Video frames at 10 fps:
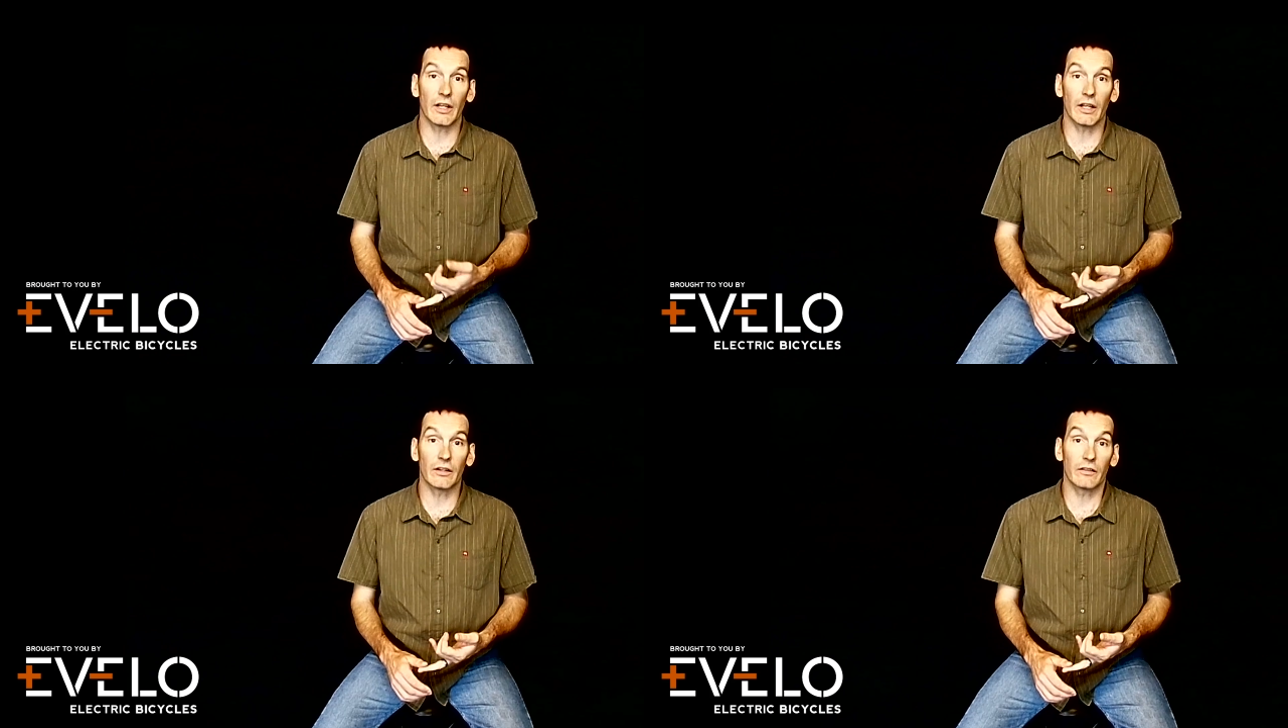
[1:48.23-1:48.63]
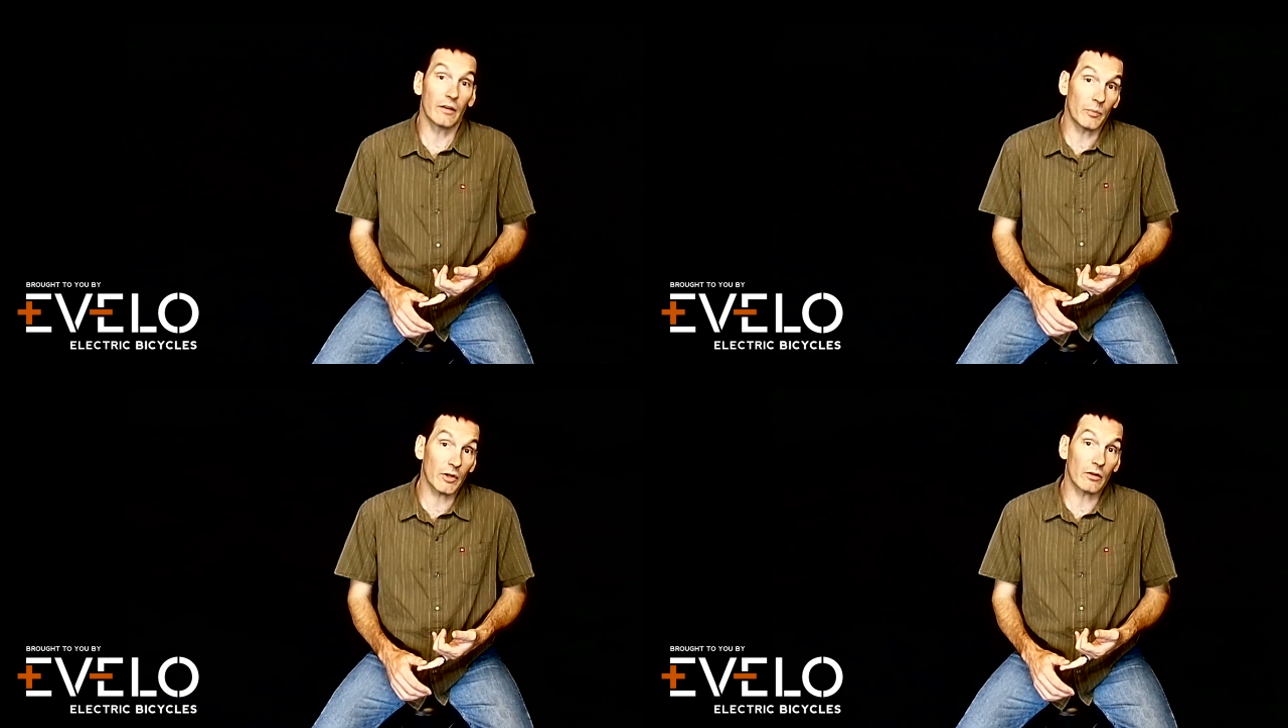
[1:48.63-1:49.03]
and
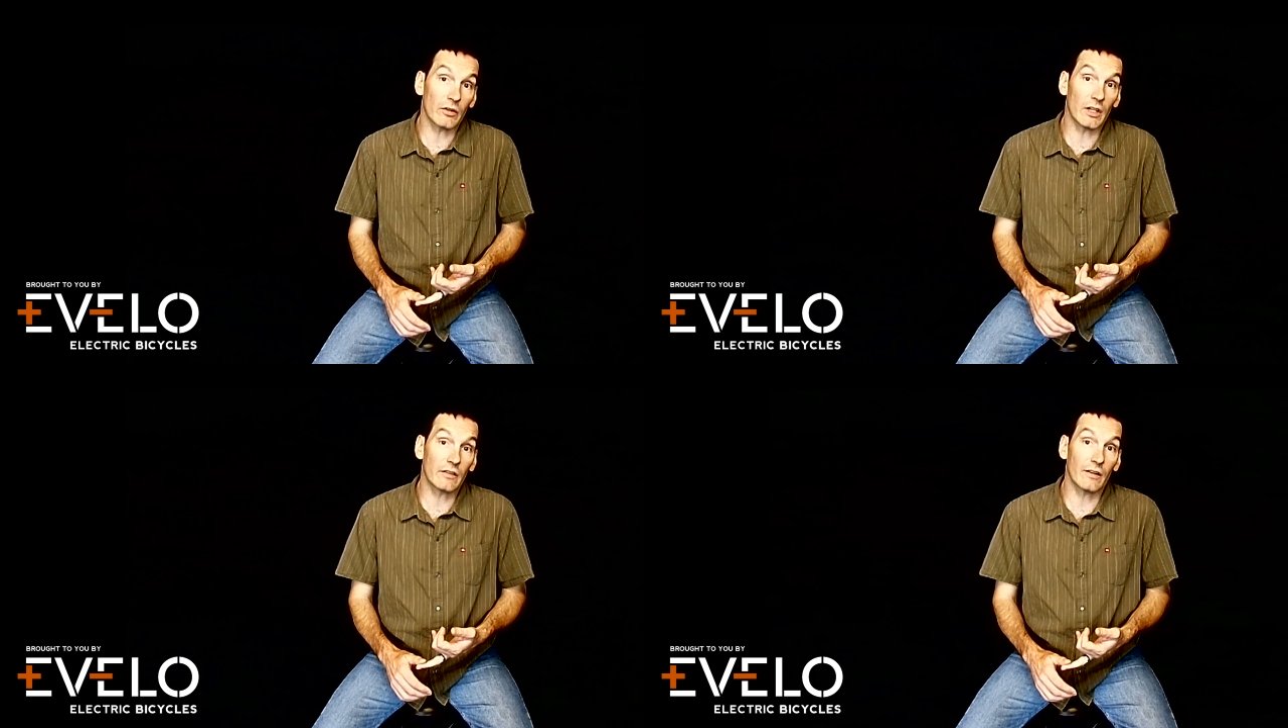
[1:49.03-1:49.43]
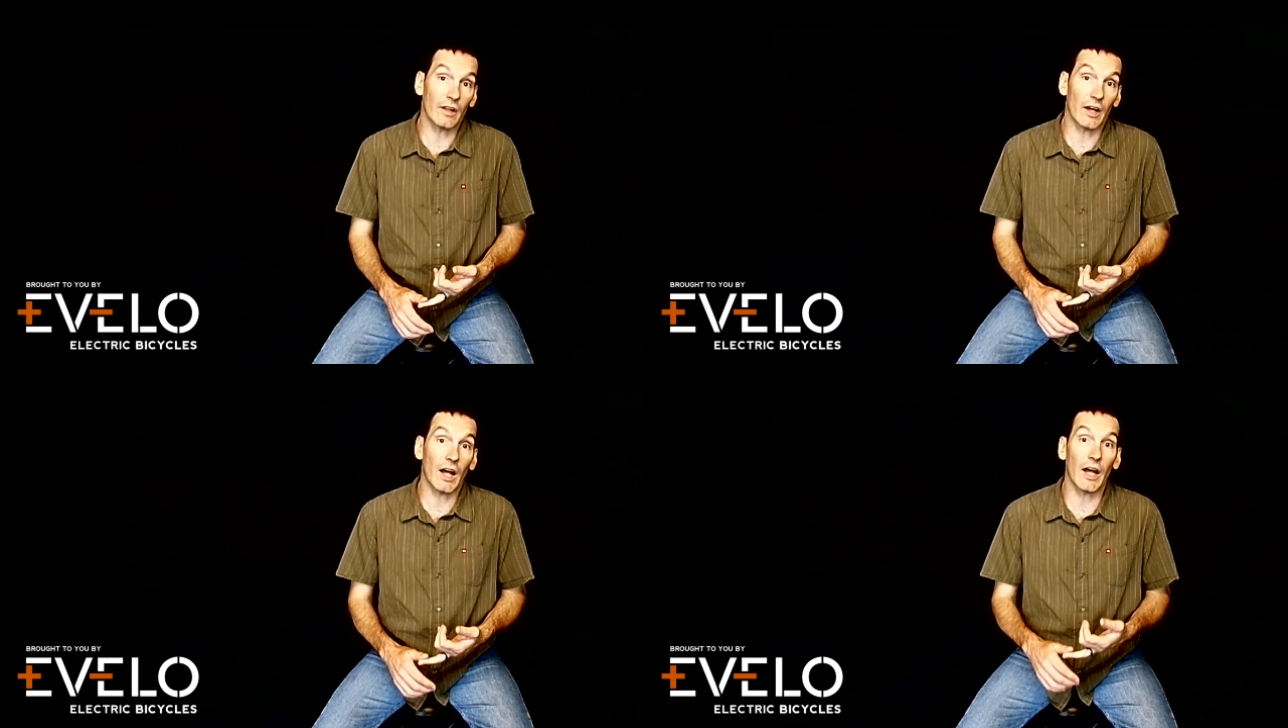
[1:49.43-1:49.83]
typically to the
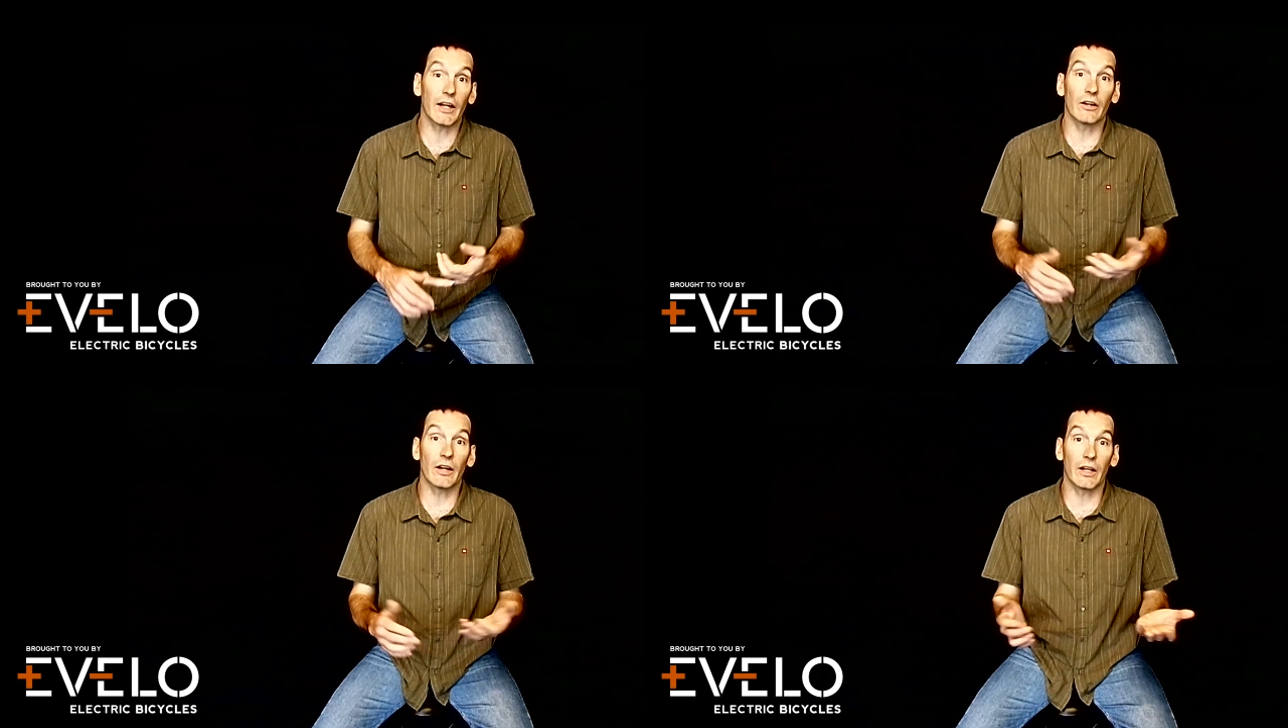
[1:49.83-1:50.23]
higher